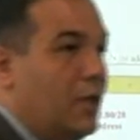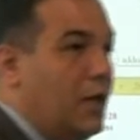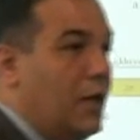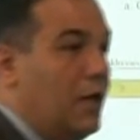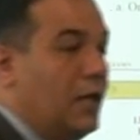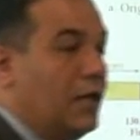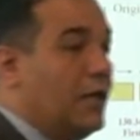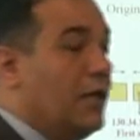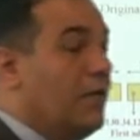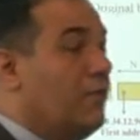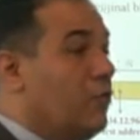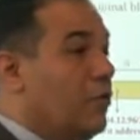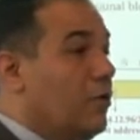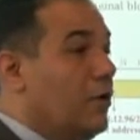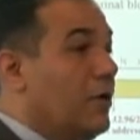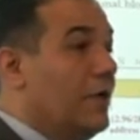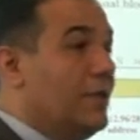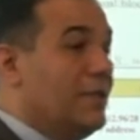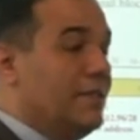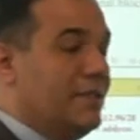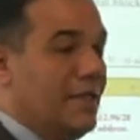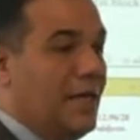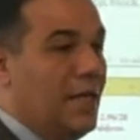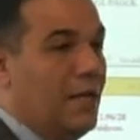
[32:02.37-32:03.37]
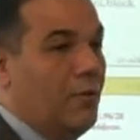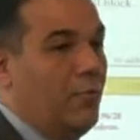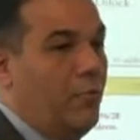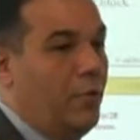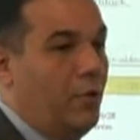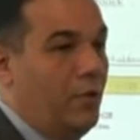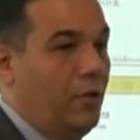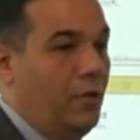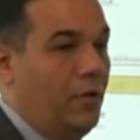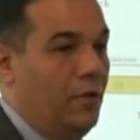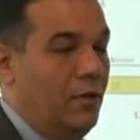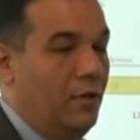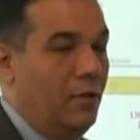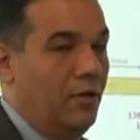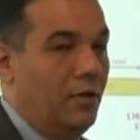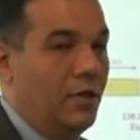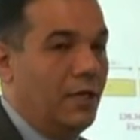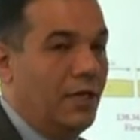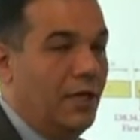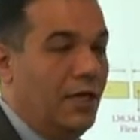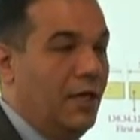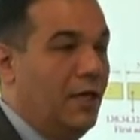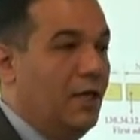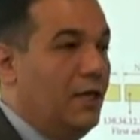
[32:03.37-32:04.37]
I'll give you an example,
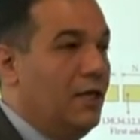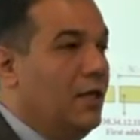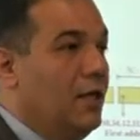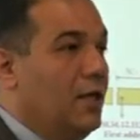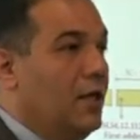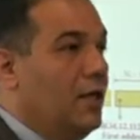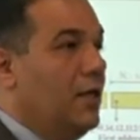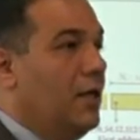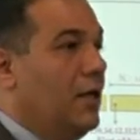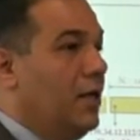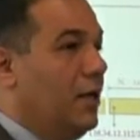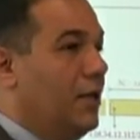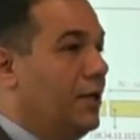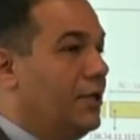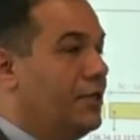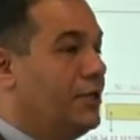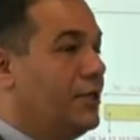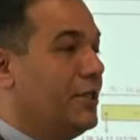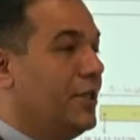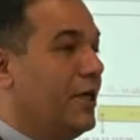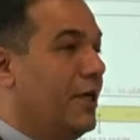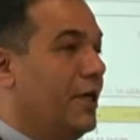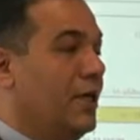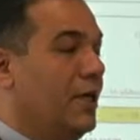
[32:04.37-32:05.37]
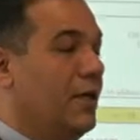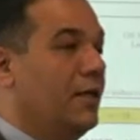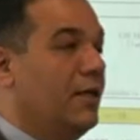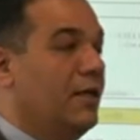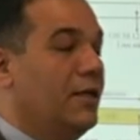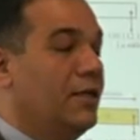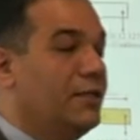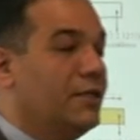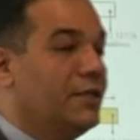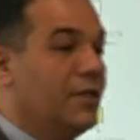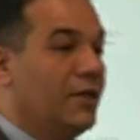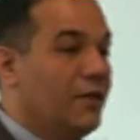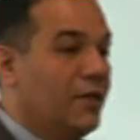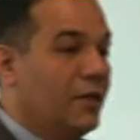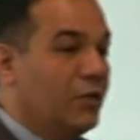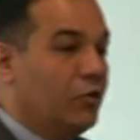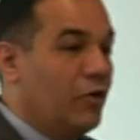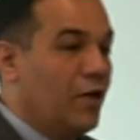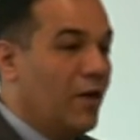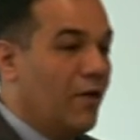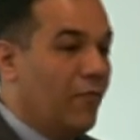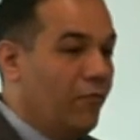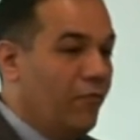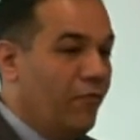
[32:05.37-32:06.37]
okay? Let's say that
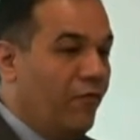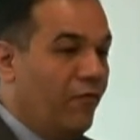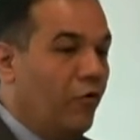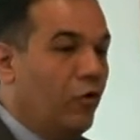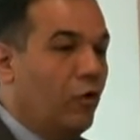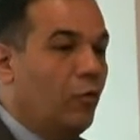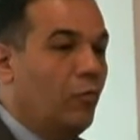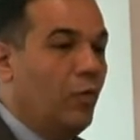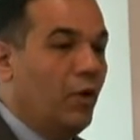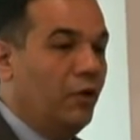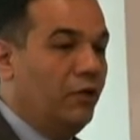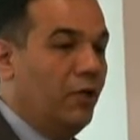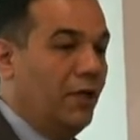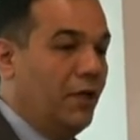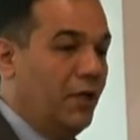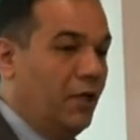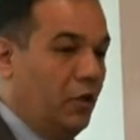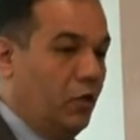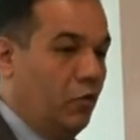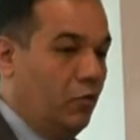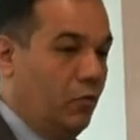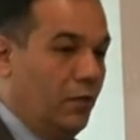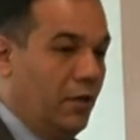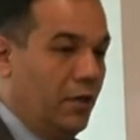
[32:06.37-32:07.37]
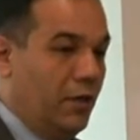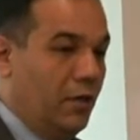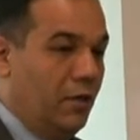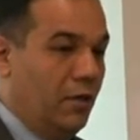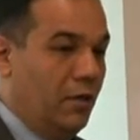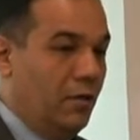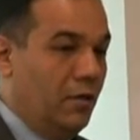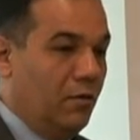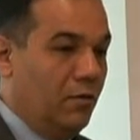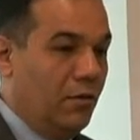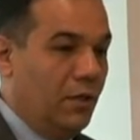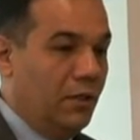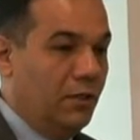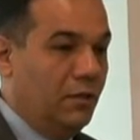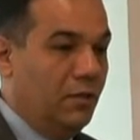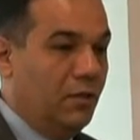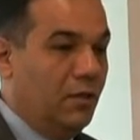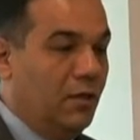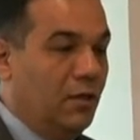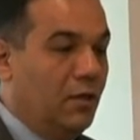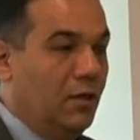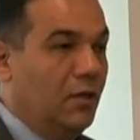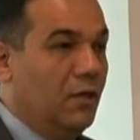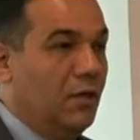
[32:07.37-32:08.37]
you have 4 building in UB, right?
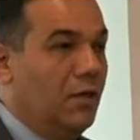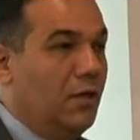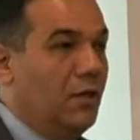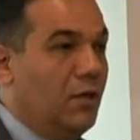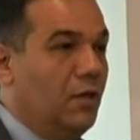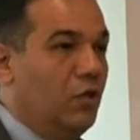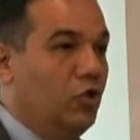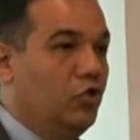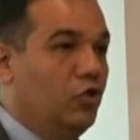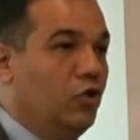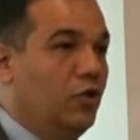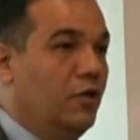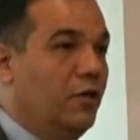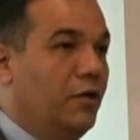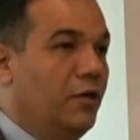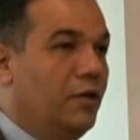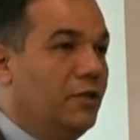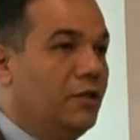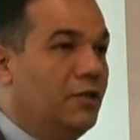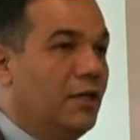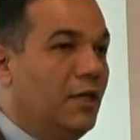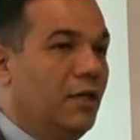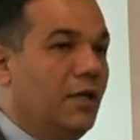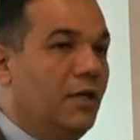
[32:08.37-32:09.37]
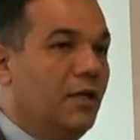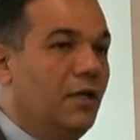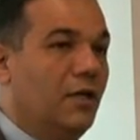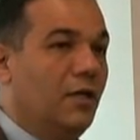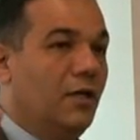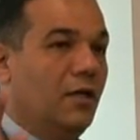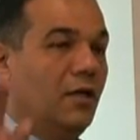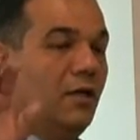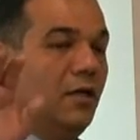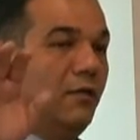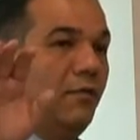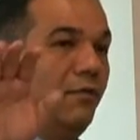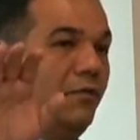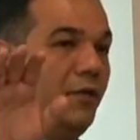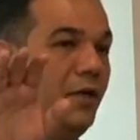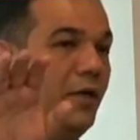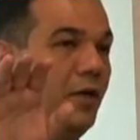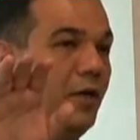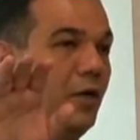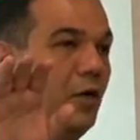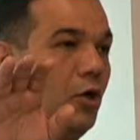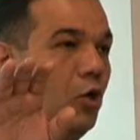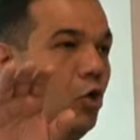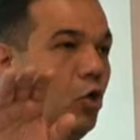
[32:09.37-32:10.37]
Engineering Tech,
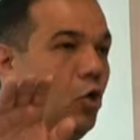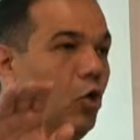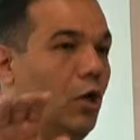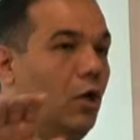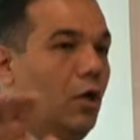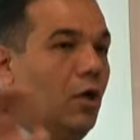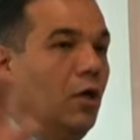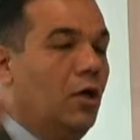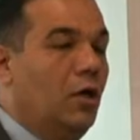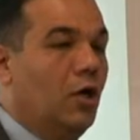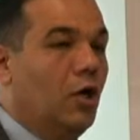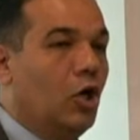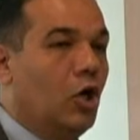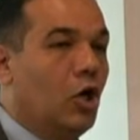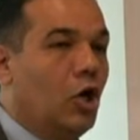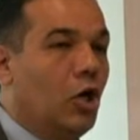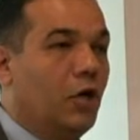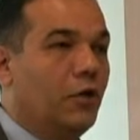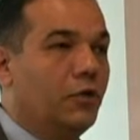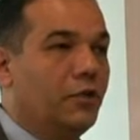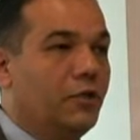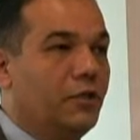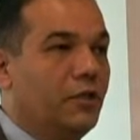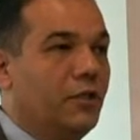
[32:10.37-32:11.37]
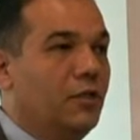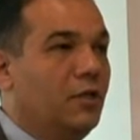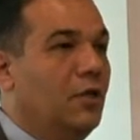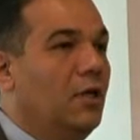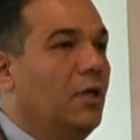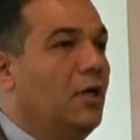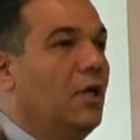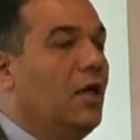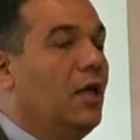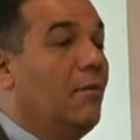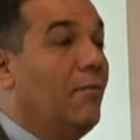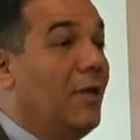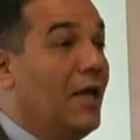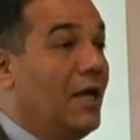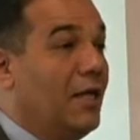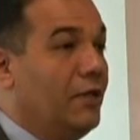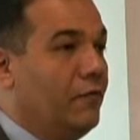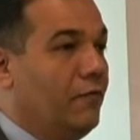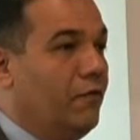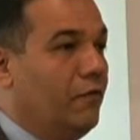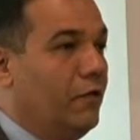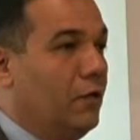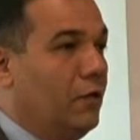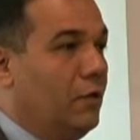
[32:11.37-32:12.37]
Dana Hall, Carson,
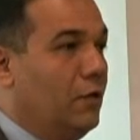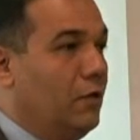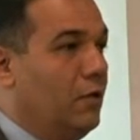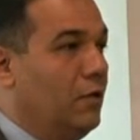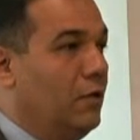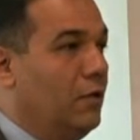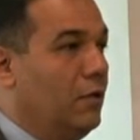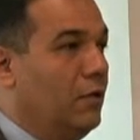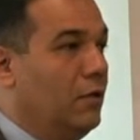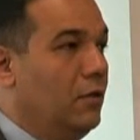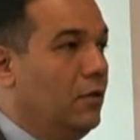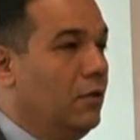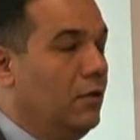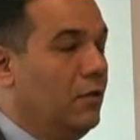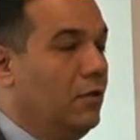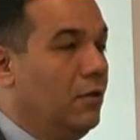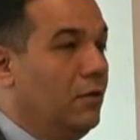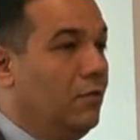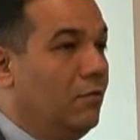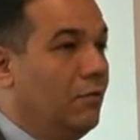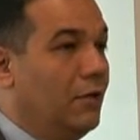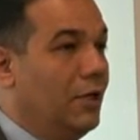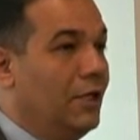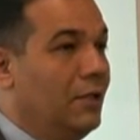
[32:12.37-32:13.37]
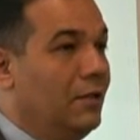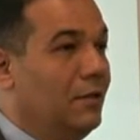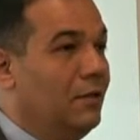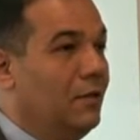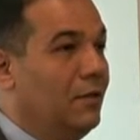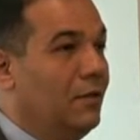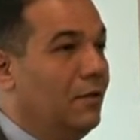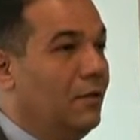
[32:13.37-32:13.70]
Manpower, right?